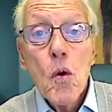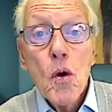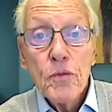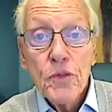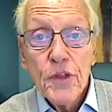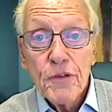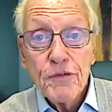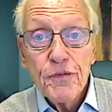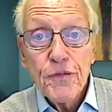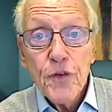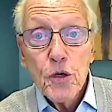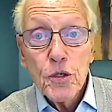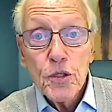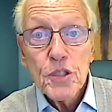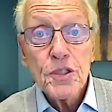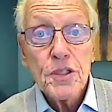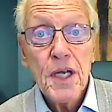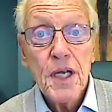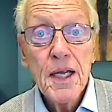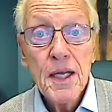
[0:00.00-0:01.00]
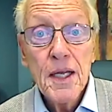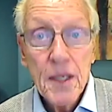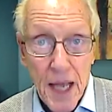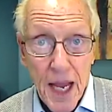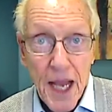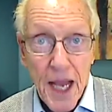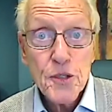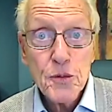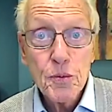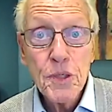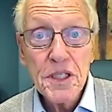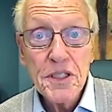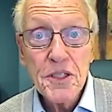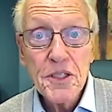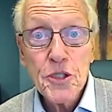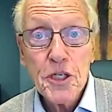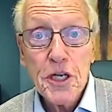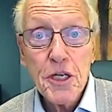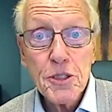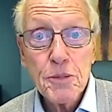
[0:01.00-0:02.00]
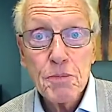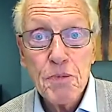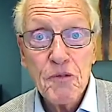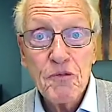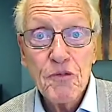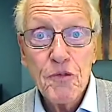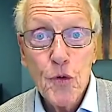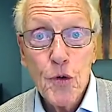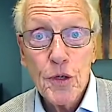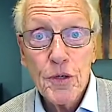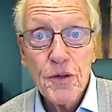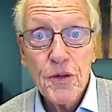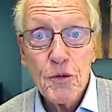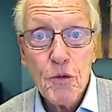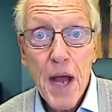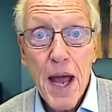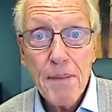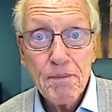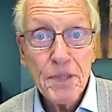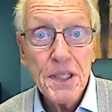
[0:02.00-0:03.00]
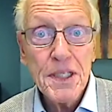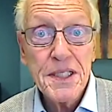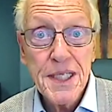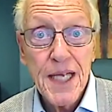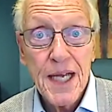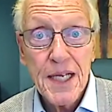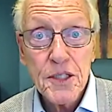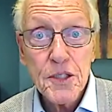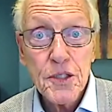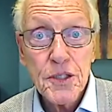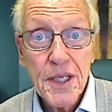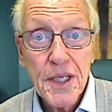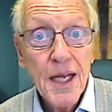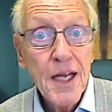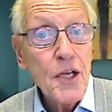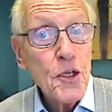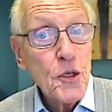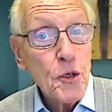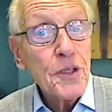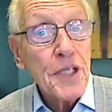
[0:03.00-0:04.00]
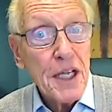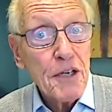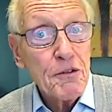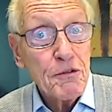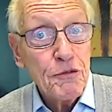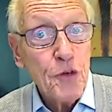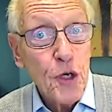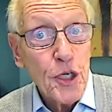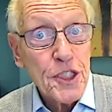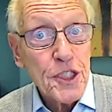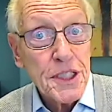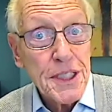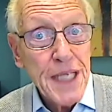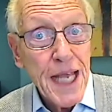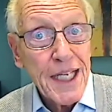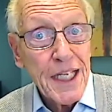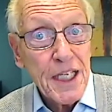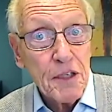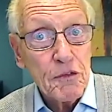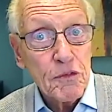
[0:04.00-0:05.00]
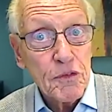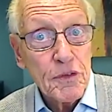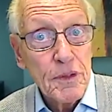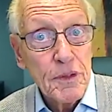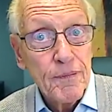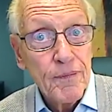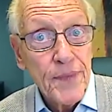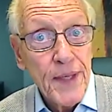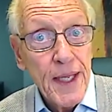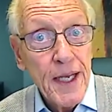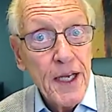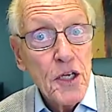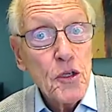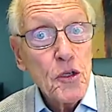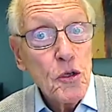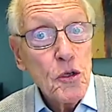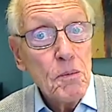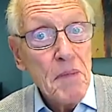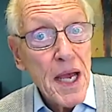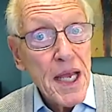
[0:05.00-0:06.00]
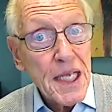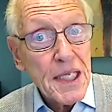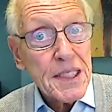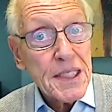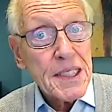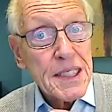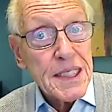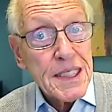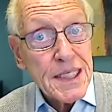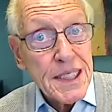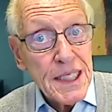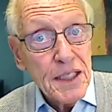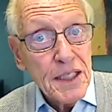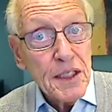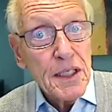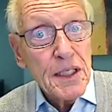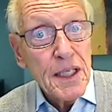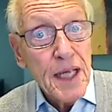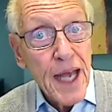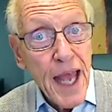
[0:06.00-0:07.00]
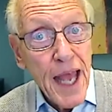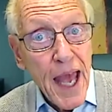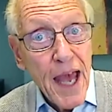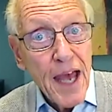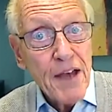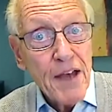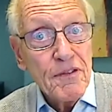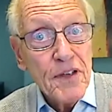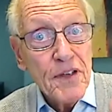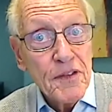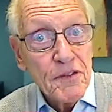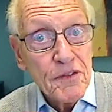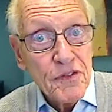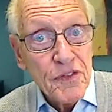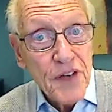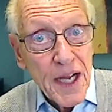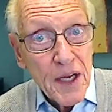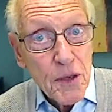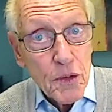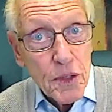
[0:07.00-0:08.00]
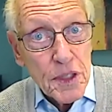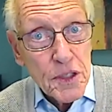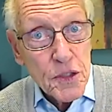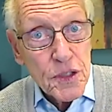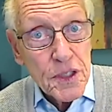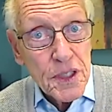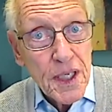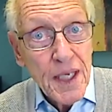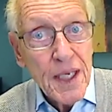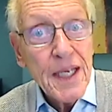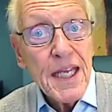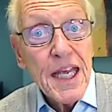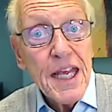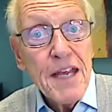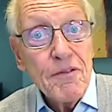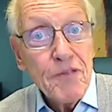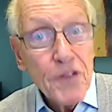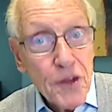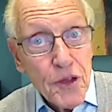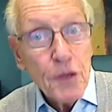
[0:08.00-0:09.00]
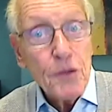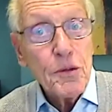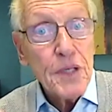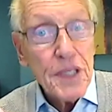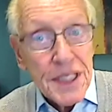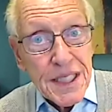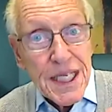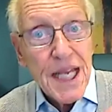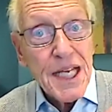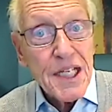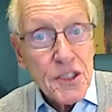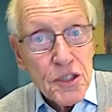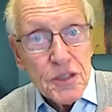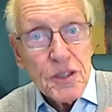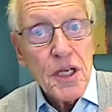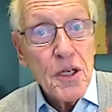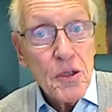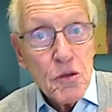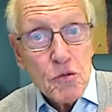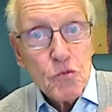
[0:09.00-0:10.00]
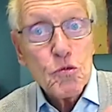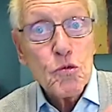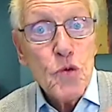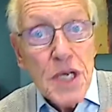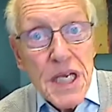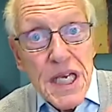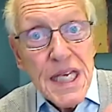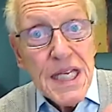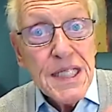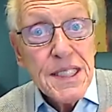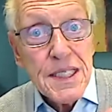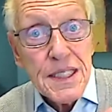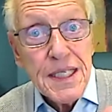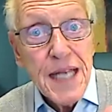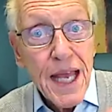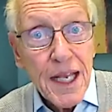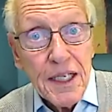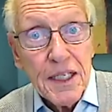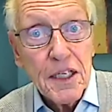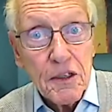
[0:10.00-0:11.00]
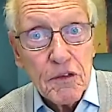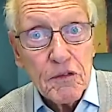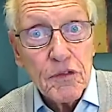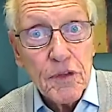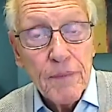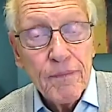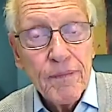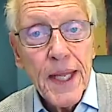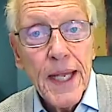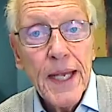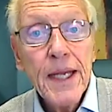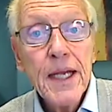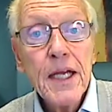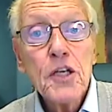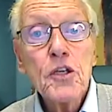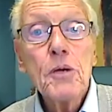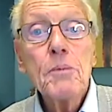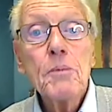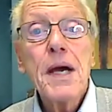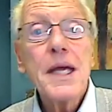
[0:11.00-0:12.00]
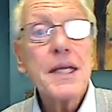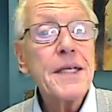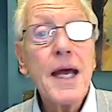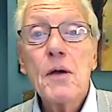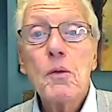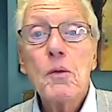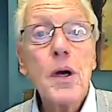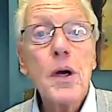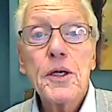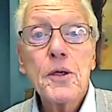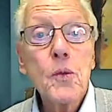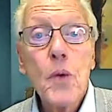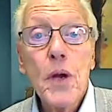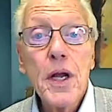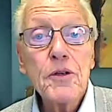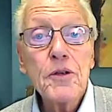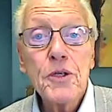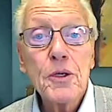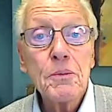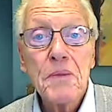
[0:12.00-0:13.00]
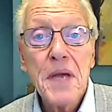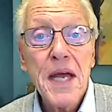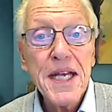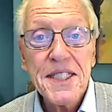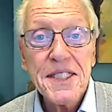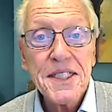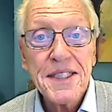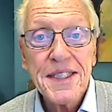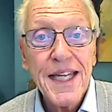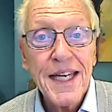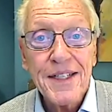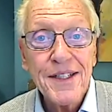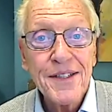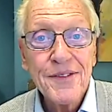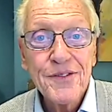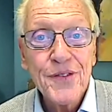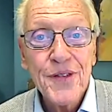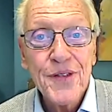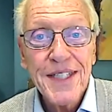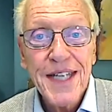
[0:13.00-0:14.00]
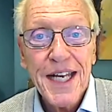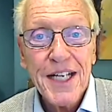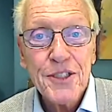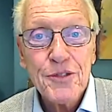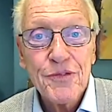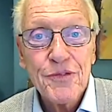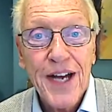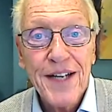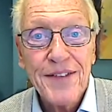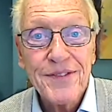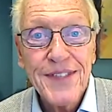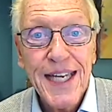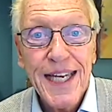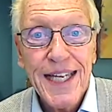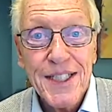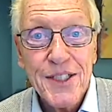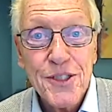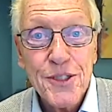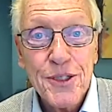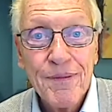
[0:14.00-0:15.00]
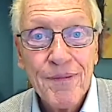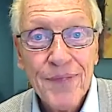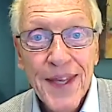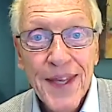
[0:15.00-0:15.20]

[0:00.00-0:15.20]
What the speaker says: The first, as we discussed before, the rapid test, you can get a false negative. You might still have virus, even though the test reads negative. You might not want to wear your mask then for the next 5 days.